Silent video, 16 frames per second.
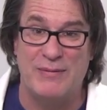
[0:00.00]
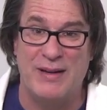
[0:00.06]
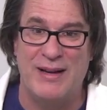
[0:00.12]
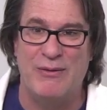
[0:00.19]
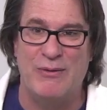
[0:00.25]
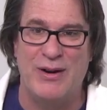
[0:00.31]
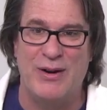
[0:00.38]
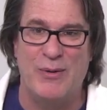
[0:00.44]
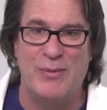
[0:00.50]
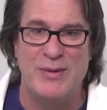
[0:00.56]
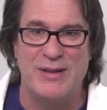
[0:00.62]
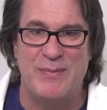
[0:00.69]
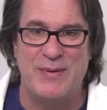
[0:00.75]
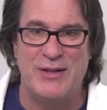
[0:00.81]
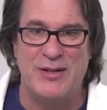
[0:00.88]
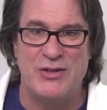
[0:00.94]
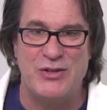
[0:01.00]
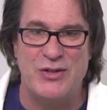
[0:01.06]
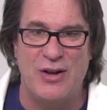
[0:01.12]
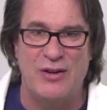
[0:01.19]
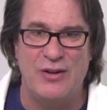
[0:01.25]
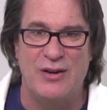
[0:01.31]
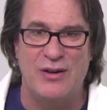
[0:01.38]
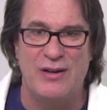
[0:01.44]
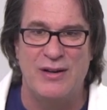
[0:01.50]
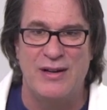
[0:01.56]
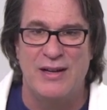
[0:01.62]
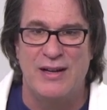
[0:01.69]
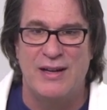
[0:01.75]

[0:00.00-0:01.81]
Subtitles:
And when it opens up the installer,